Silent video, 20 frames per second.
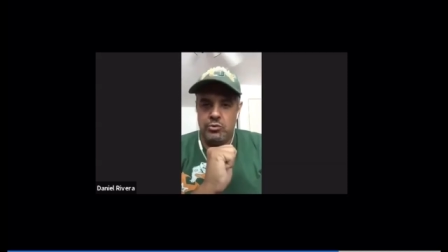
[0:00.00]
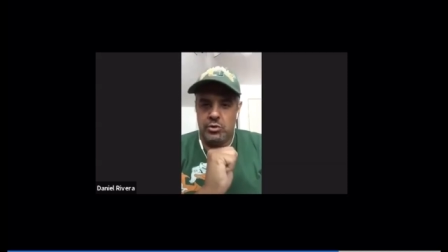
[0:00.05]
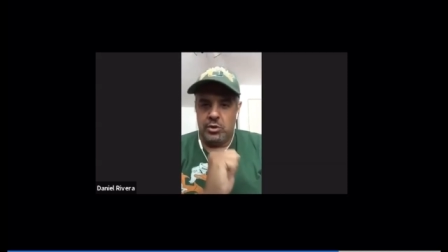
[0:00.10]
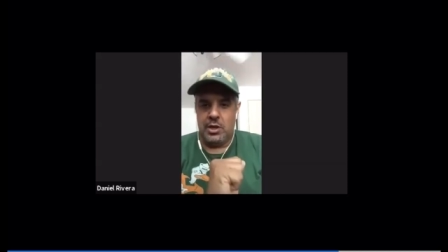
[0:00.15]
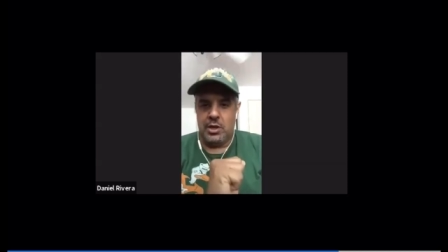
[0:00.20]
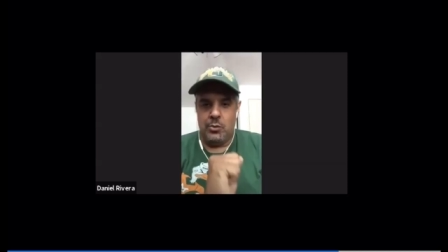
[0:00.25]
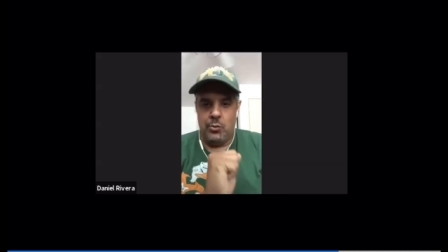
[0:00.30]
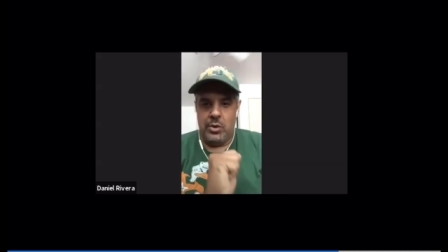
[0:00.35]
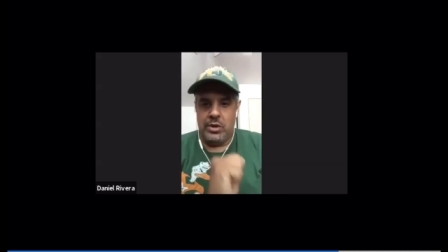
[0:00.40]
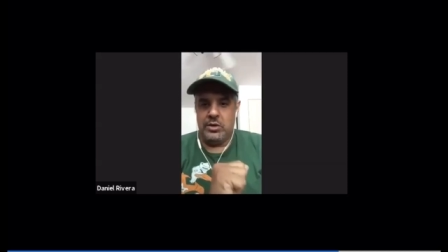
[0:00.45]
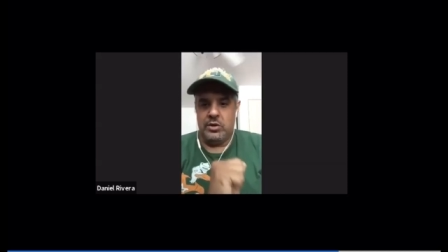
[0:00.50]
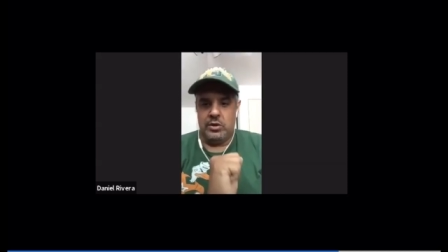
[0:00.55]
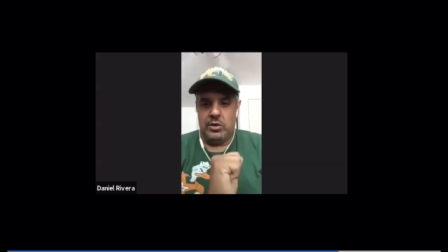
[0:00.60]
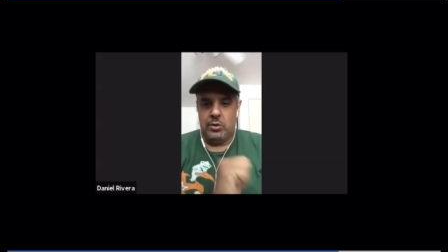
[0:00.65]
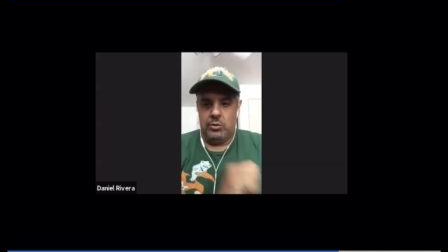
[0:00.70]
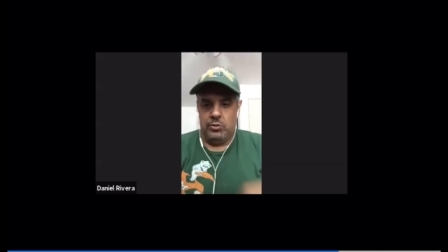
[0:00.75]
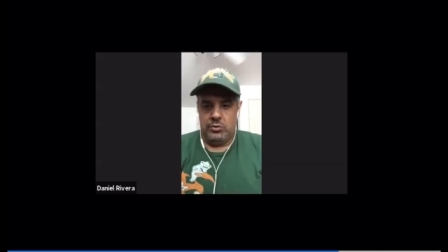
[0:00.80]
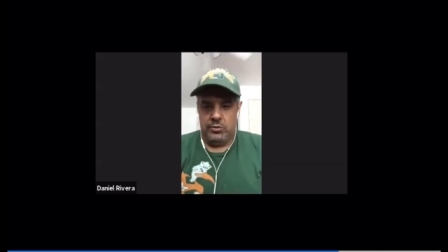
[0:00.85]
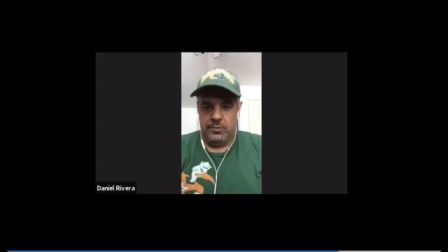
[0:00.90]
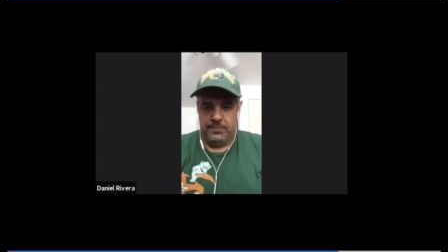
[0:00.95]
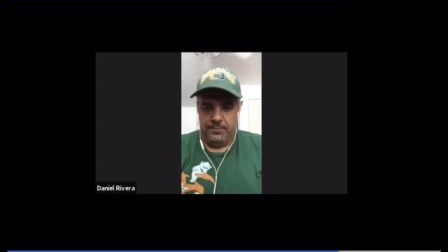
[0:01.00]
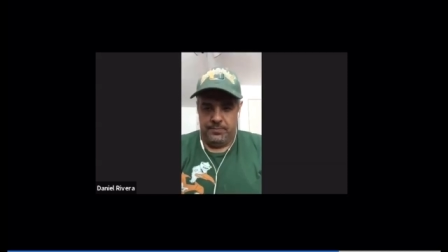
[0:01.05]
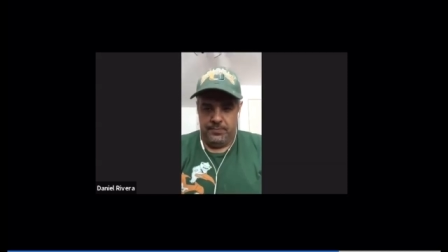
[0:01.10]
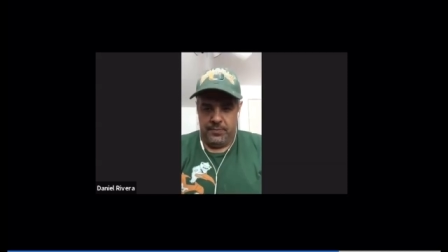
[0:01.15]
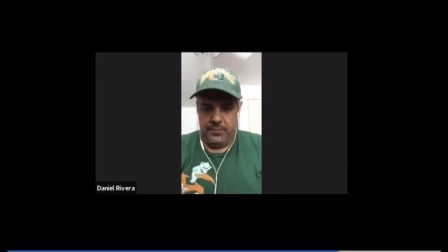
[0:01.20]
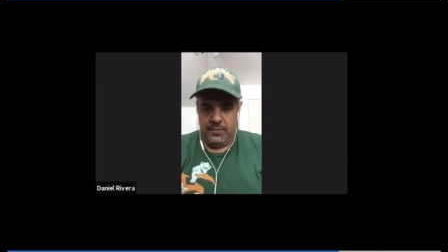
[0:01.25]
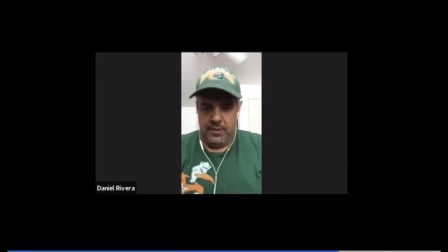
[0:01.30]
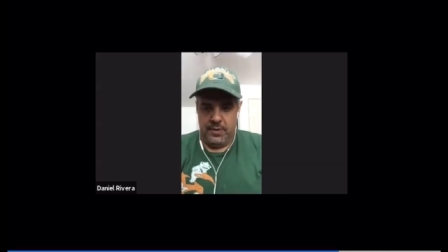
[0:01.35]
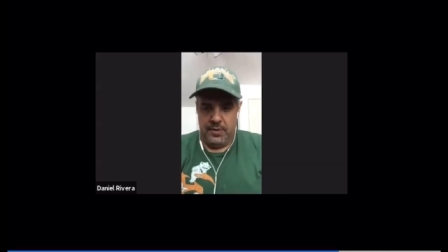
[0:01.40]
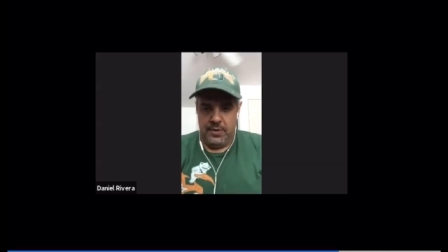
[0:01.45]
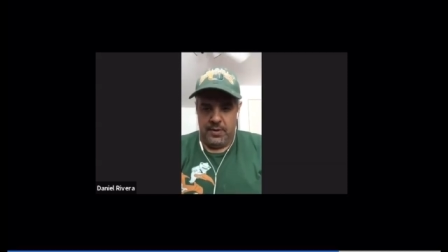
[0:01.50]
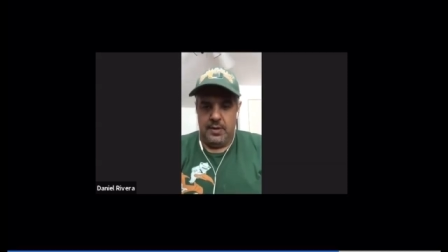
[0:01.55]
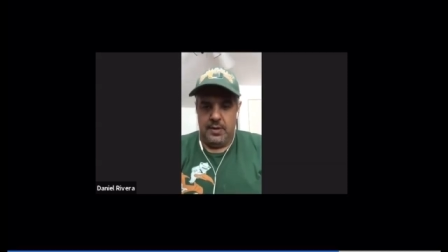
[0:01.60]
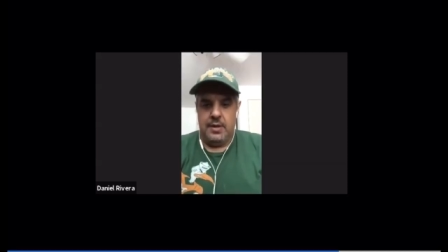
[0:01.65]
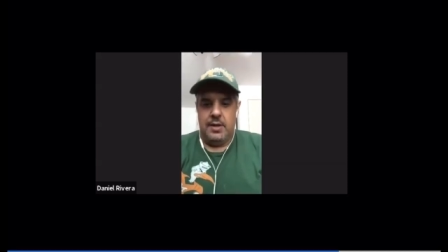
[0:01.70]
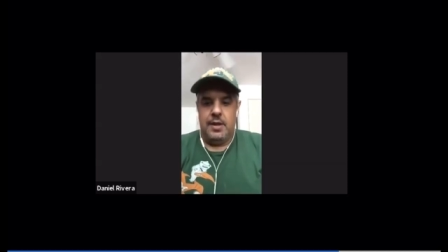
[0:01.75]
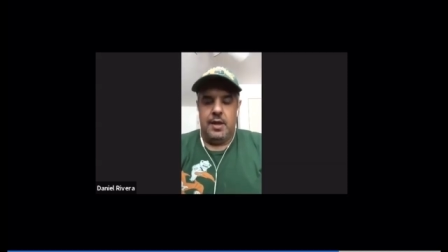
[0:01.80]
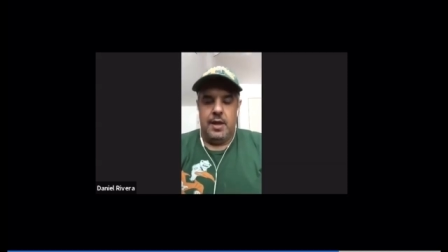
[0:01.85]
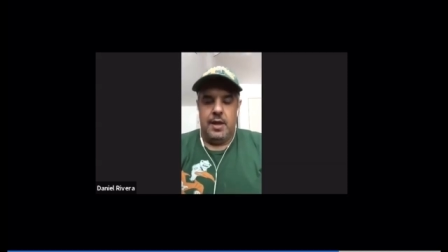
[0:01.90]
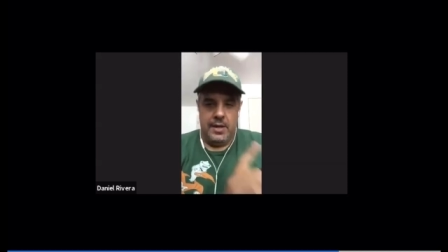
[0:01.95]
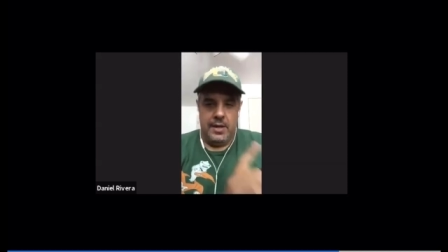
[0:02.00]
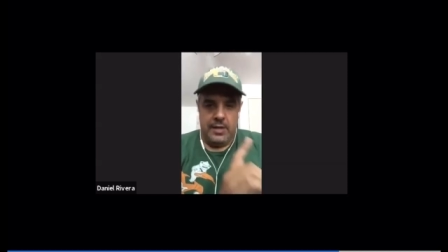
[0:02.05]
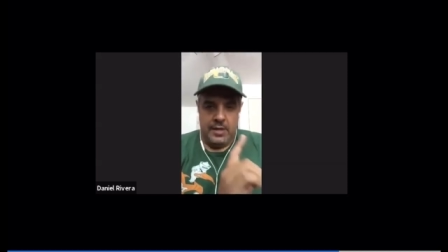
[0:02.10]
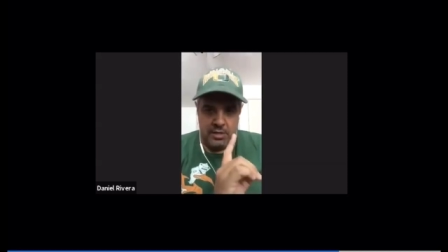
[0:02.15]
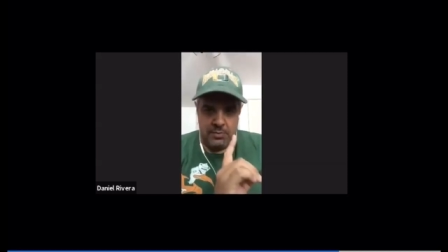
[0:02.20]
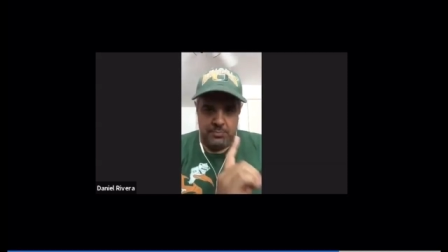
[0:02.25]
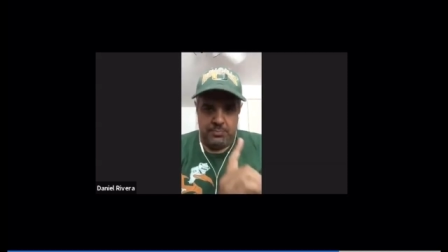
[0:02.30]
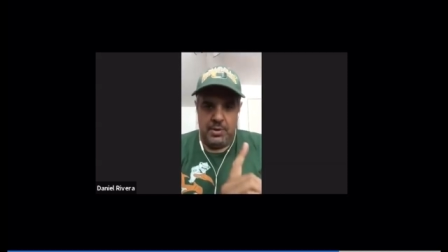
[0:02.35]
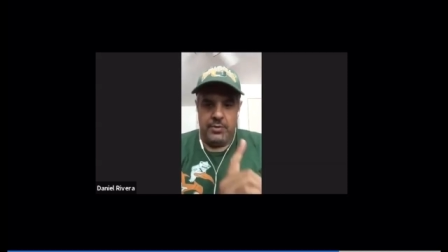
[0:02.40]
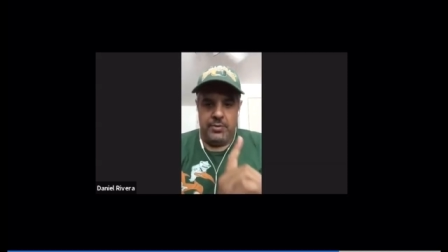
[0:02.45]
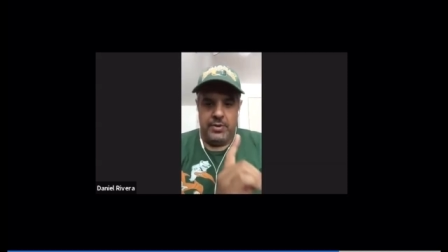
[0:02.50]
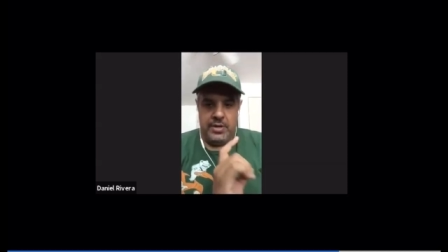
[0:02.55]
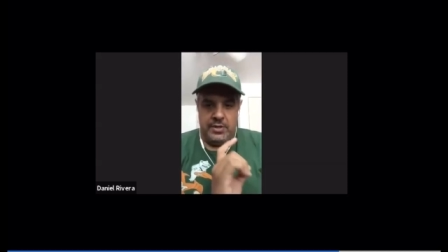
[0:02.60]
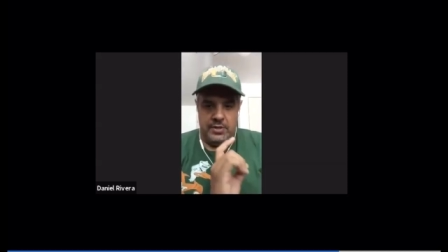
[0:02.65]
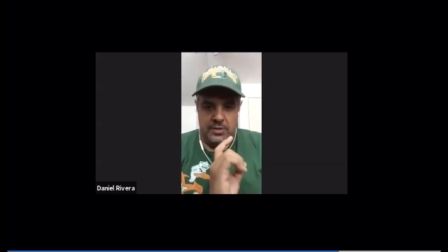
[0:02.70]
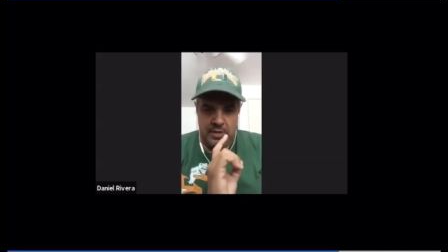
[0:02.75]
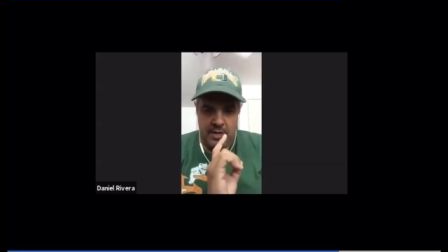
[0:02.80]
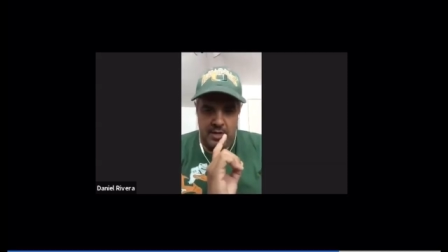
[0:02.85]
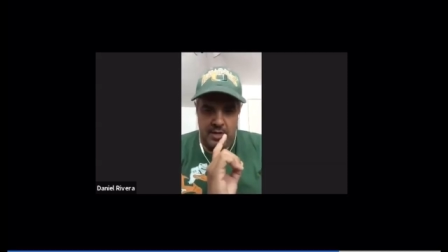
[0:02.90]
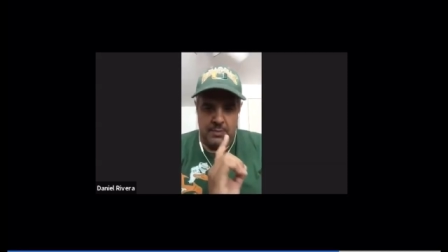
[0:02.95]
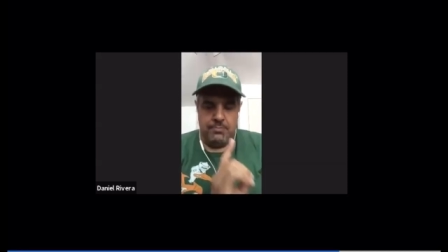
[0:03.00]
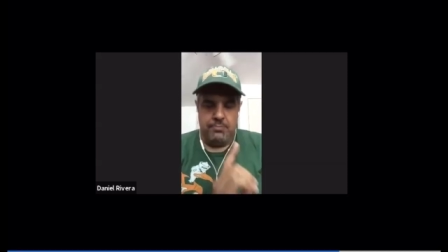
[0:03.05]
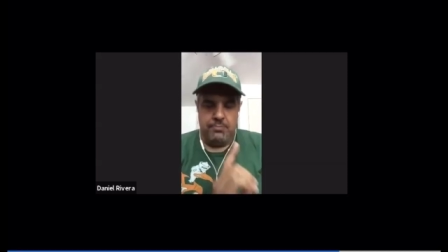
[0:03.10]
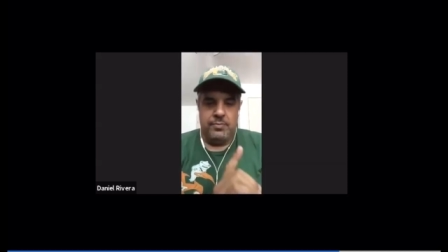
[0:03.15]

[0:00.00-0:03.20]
wins those. In experience in